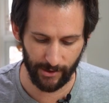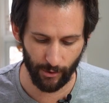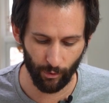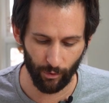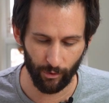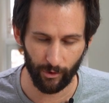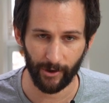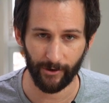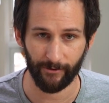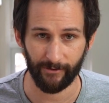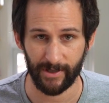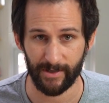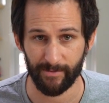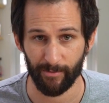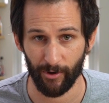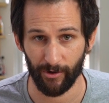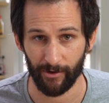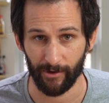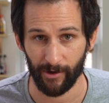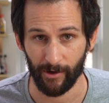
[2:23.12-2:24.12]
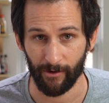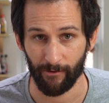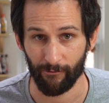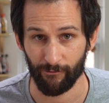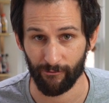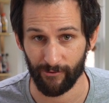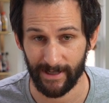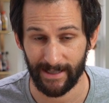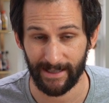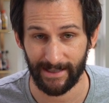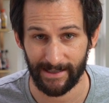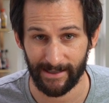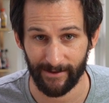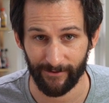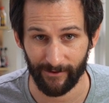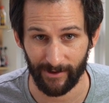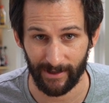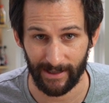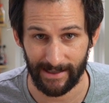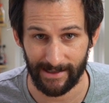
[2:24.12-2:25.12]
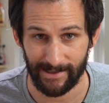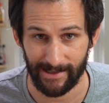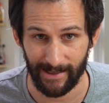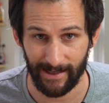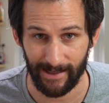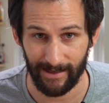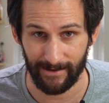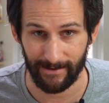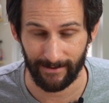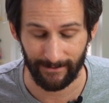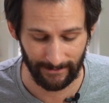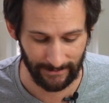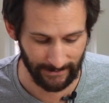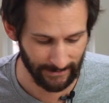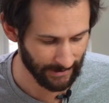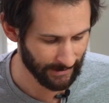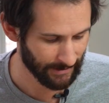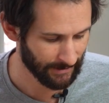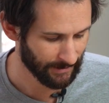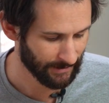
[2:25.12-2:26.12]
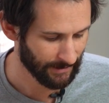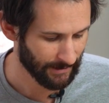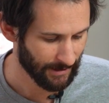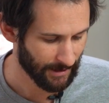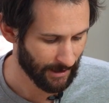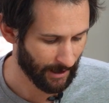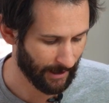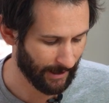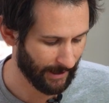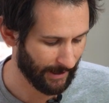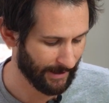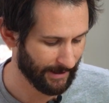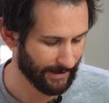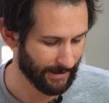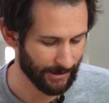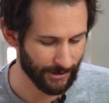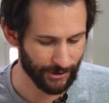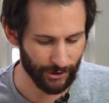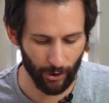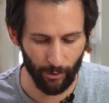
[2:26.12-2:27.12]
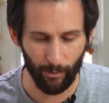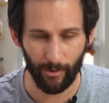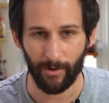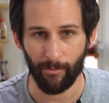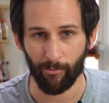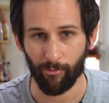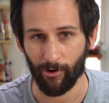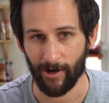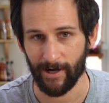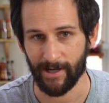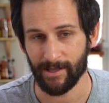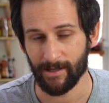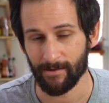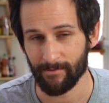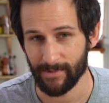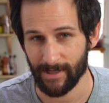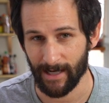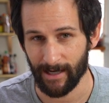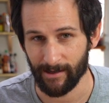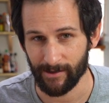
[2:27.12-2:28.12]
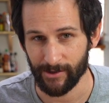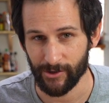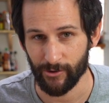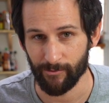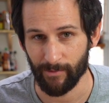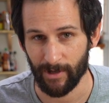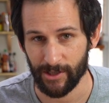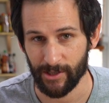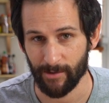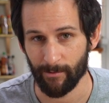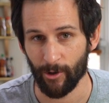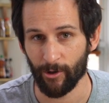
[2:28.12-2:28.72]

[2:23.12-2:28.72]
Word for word: are all gonna respond really differently to heat. I don't wanna break them down too much. I'm